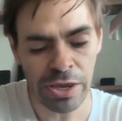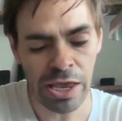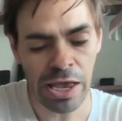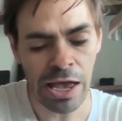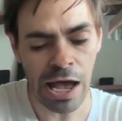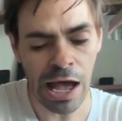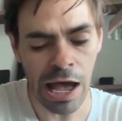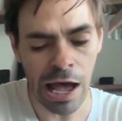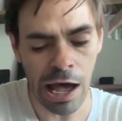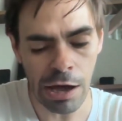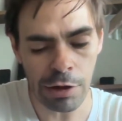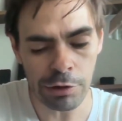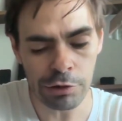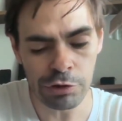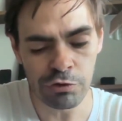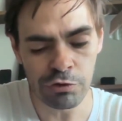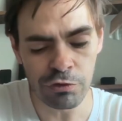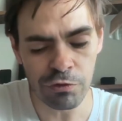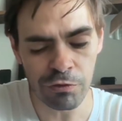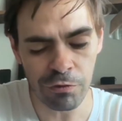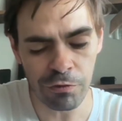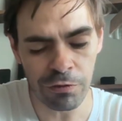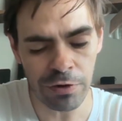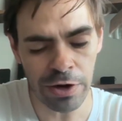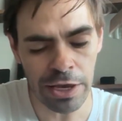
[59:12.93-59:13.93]
How you
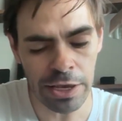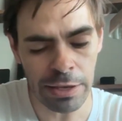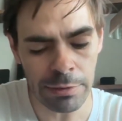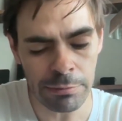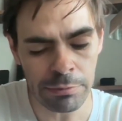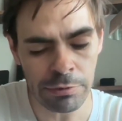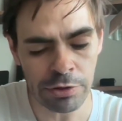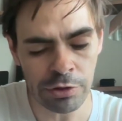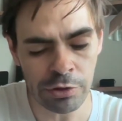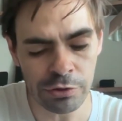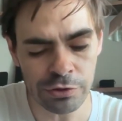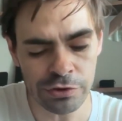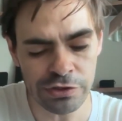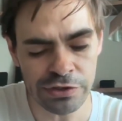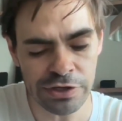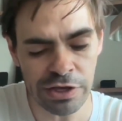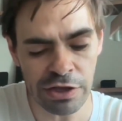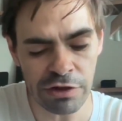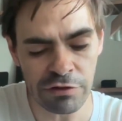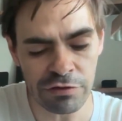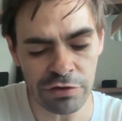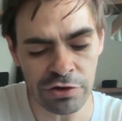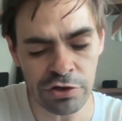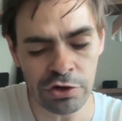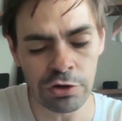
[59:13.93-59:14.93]
frame
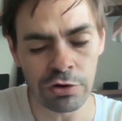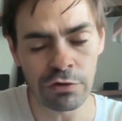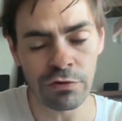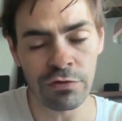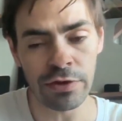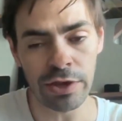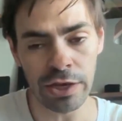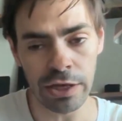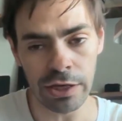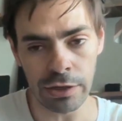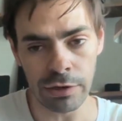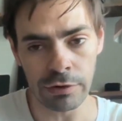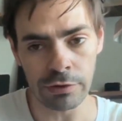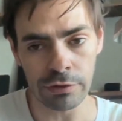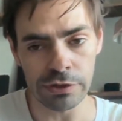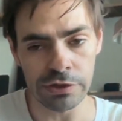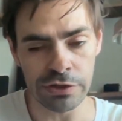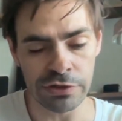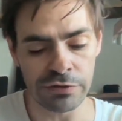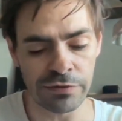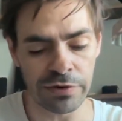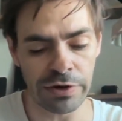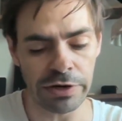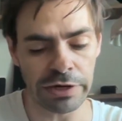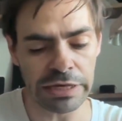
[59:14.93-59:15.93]
yourself in your videos is
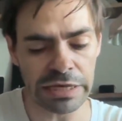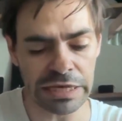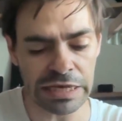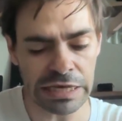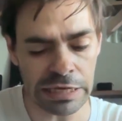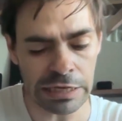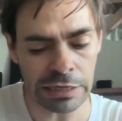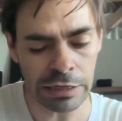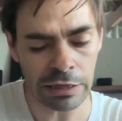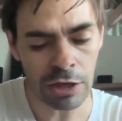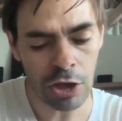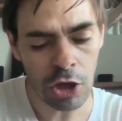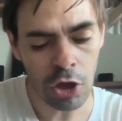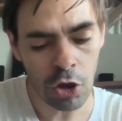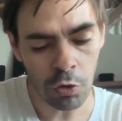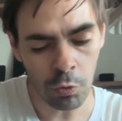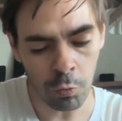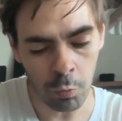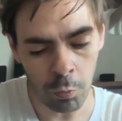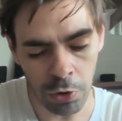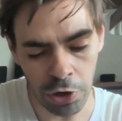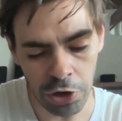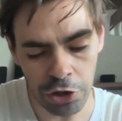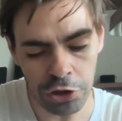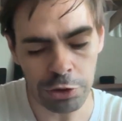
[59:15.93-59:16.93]
very key.
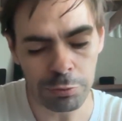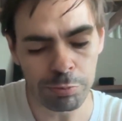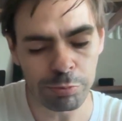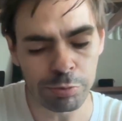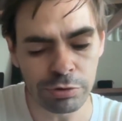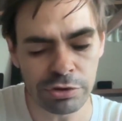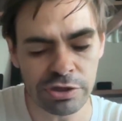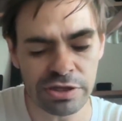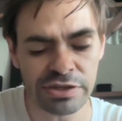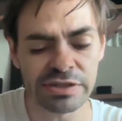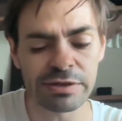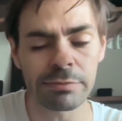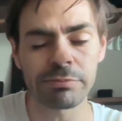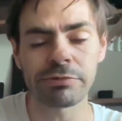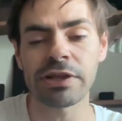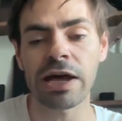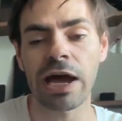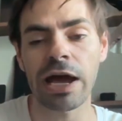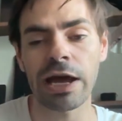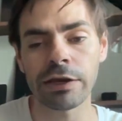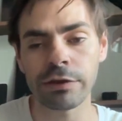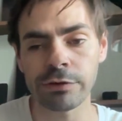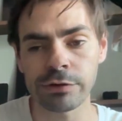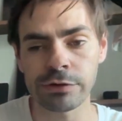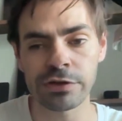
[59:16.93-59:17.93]
Where you put the
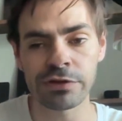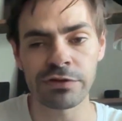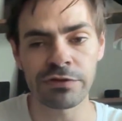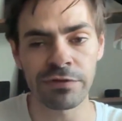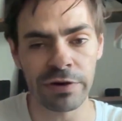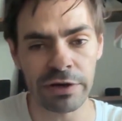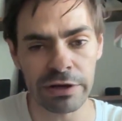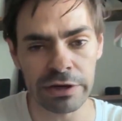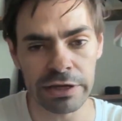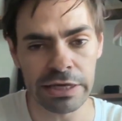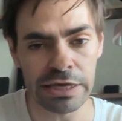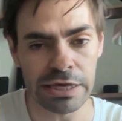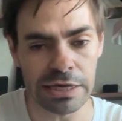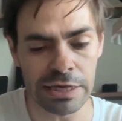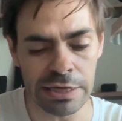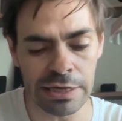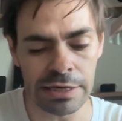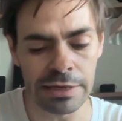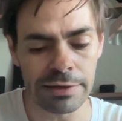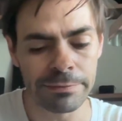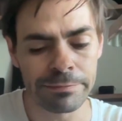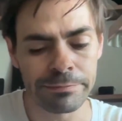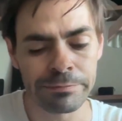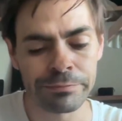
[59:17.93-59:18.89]
subtitles is very key.